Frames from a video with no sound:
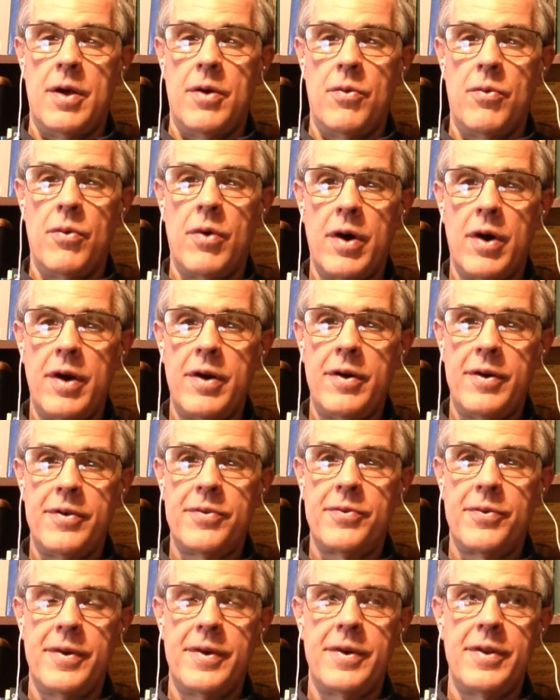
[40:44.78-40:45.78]
Water
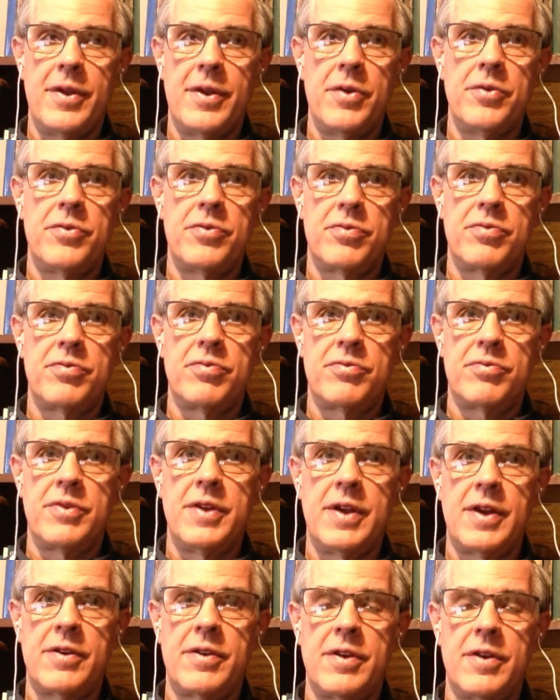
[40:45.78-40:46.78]
is one of those
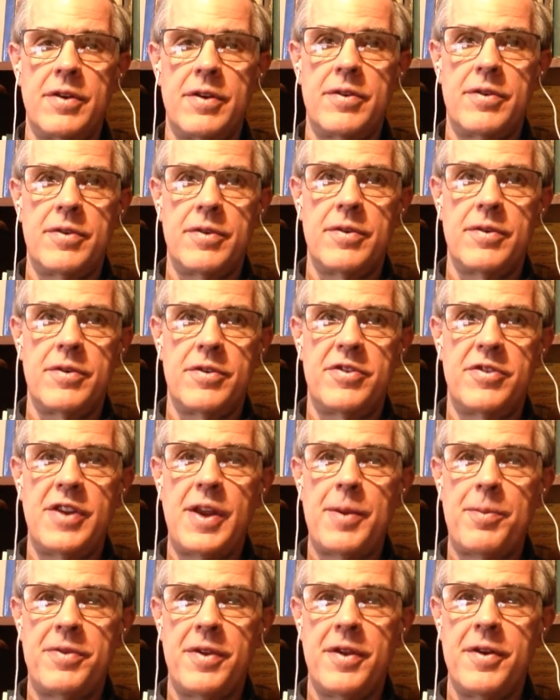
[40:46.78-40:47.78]
things that
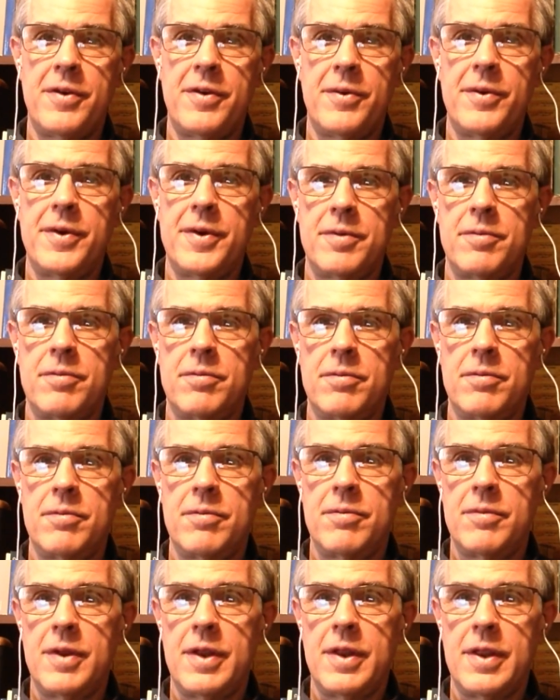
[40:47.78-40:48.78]
seeps into it
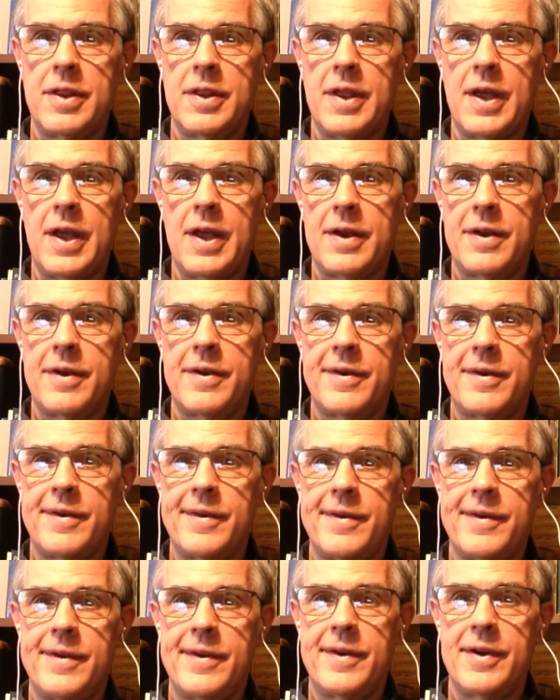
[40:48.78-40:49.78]
that
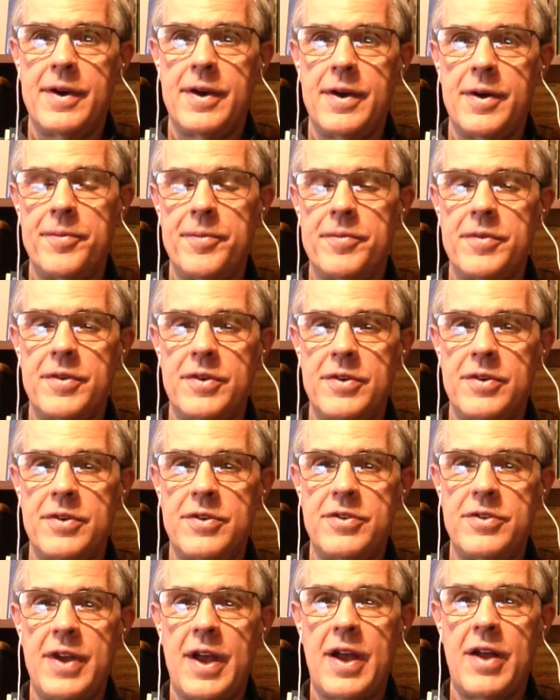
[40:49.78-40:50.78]

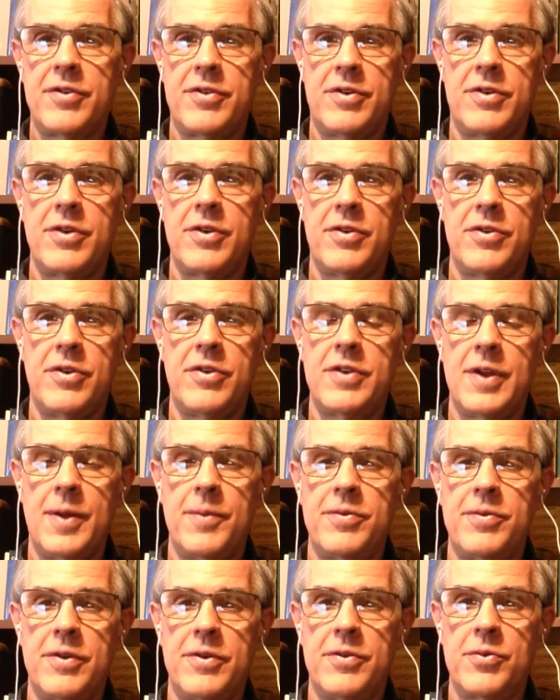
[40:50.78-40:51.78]
challenges those
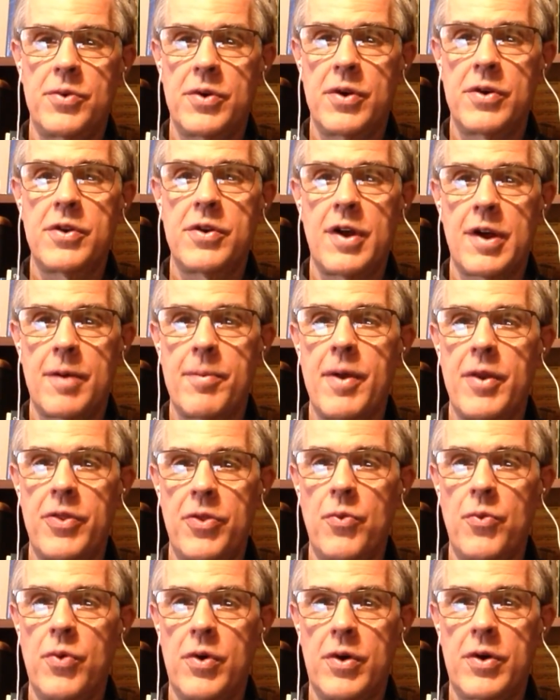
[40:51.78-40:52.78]
assumptions. We're going to talk about
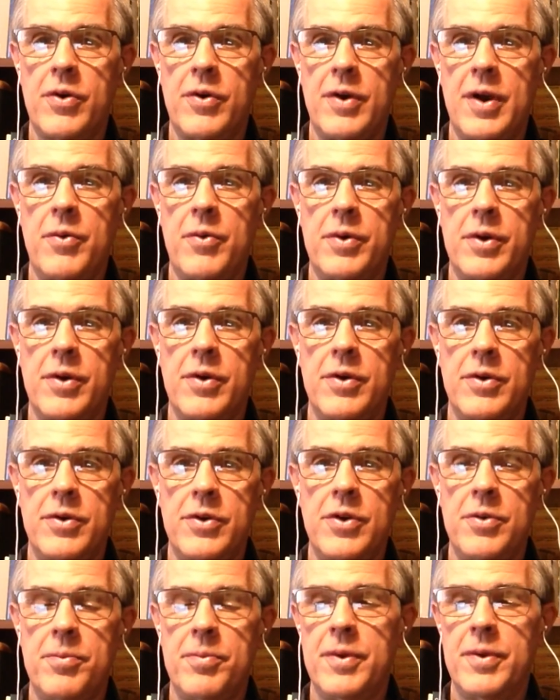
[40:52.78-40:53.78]
the workaround we're going to
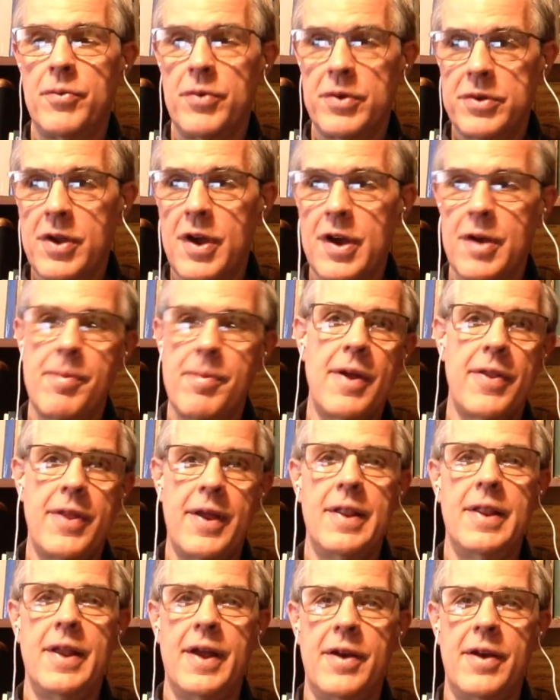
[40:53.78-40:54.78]
do, but we'll talk about
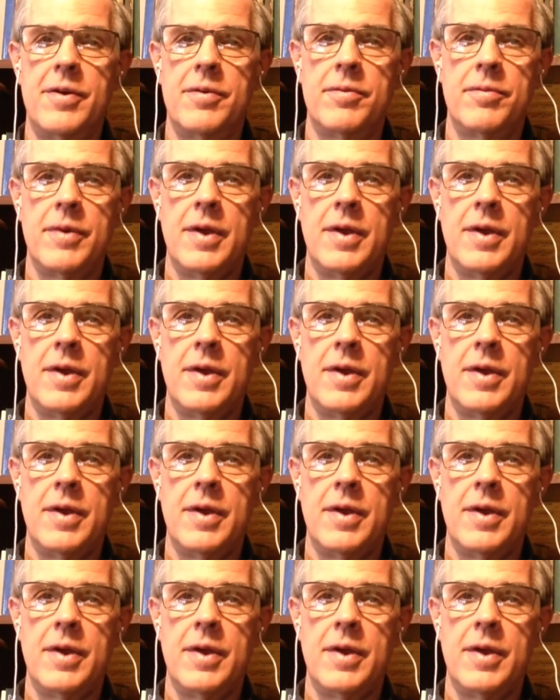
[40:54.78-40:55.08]
that later.